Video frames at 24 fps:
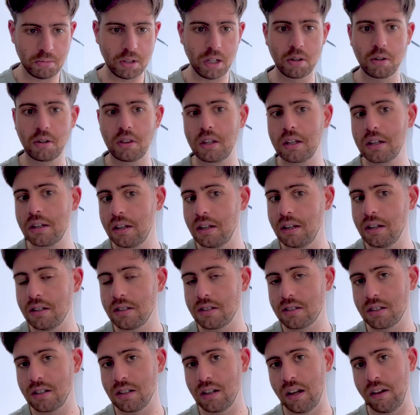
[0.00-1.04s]
The other thing
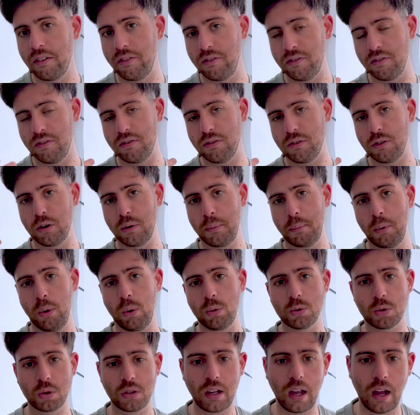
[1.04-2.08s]
is if you're prone
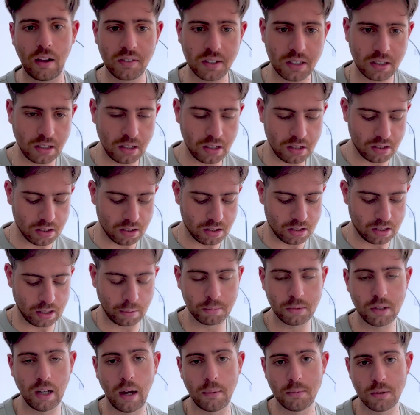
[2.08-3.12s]
to cavities,
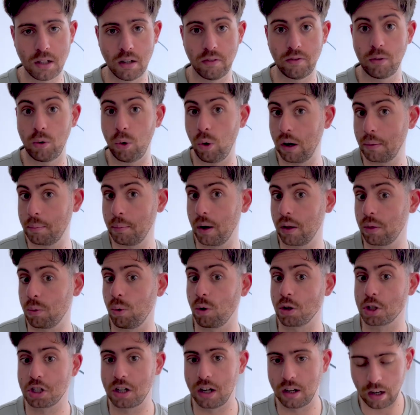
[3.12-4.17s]
sometimes a fluoride
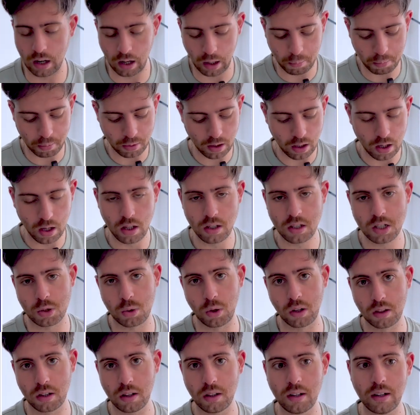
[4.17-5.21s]
mouthwash can help
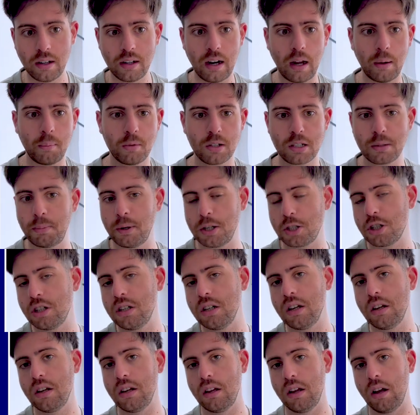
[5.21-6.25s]
strengthen the enamel,
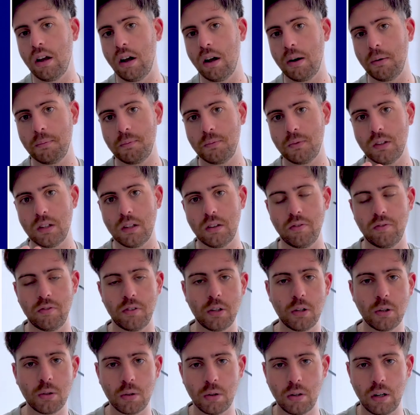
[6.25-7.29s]
especially uh, if
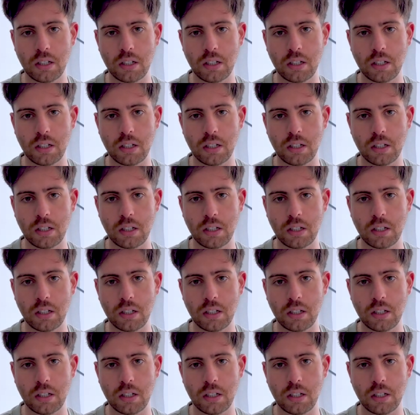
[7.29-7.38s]
you're